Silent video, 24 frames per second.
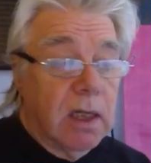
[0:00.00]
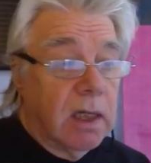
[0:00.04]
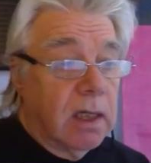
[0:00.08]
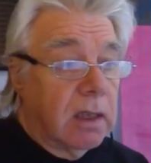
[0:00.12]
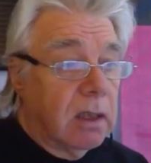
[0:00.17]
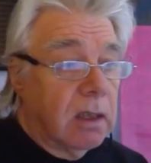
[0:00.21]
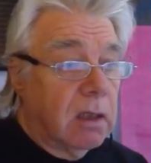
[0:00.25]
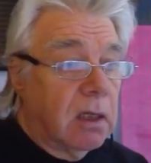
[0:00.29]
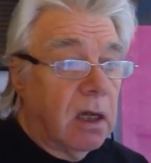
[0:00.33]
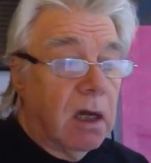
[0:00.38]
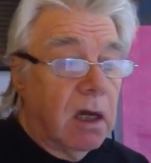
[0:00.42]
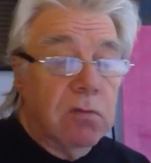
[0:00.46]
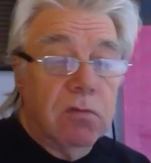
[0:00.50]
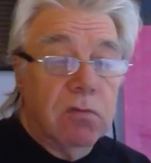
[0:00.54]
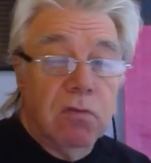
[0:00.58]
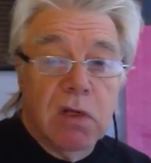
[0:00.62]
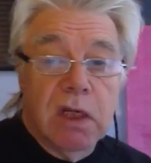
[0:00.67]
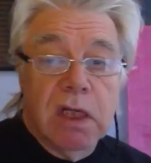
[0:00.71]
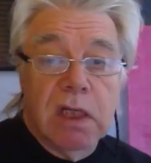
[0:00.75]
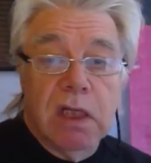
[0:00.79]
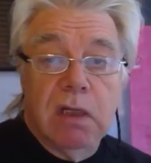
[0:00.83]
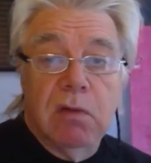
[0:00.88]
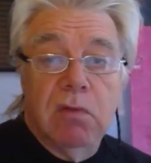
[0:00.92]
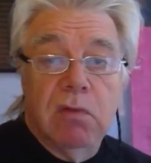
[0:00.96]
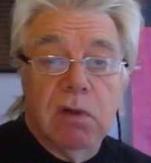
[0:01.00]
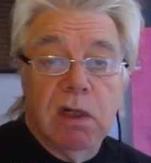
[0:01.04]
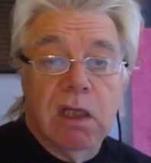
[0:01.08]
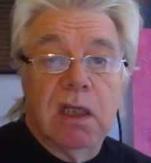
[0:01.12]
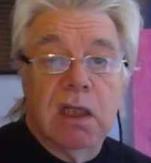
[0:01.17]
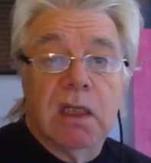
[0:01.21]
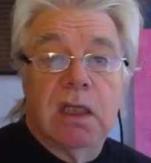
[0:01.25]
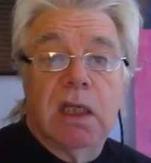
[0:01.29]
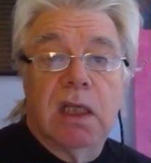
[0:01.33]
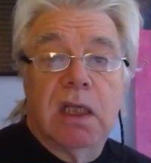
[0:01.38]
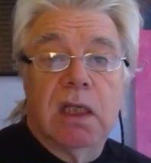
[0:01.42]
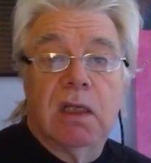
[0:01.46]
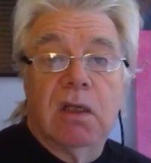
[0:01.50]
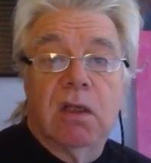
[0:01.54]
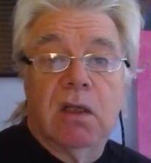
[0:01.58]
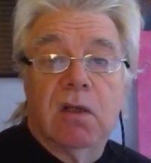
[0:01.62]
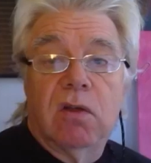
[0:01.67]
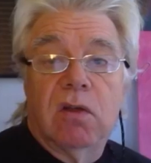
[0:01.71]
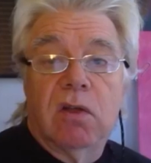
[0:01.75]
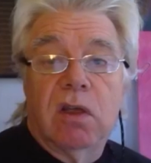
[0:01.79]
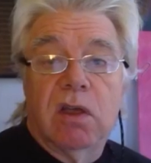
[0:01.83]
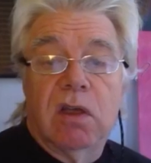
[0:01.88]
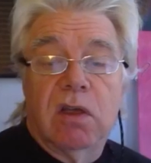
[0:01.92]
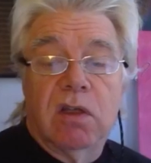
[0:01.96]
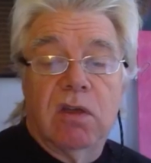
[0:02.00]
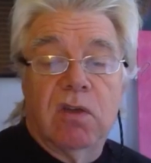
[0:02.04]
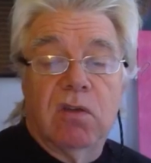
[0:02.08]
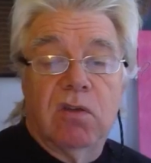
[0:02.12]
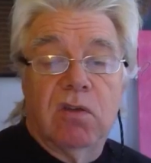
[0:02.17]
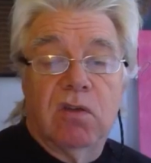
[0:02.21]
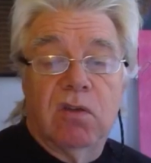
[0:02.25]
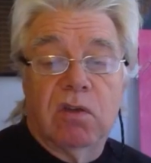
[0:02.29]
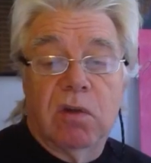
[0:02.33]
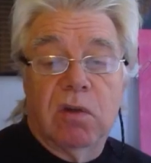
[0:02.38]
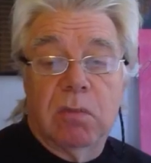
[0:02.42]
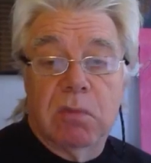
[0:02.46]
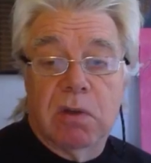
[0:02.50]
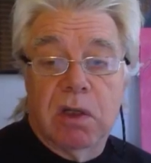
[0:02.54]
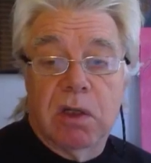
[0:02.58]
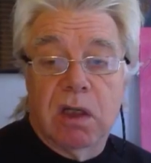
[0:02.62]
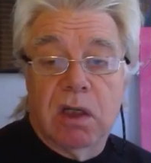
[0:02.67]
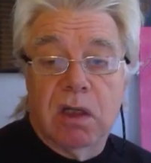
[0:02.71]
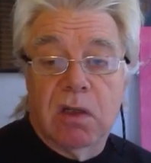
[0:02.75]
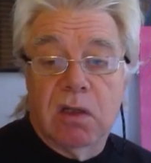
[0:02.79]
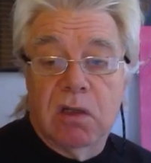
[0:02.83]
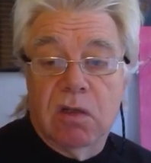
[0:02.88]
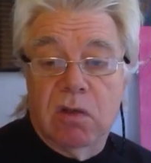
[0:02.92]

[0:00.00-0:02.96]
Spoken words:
And I really, really think that this is something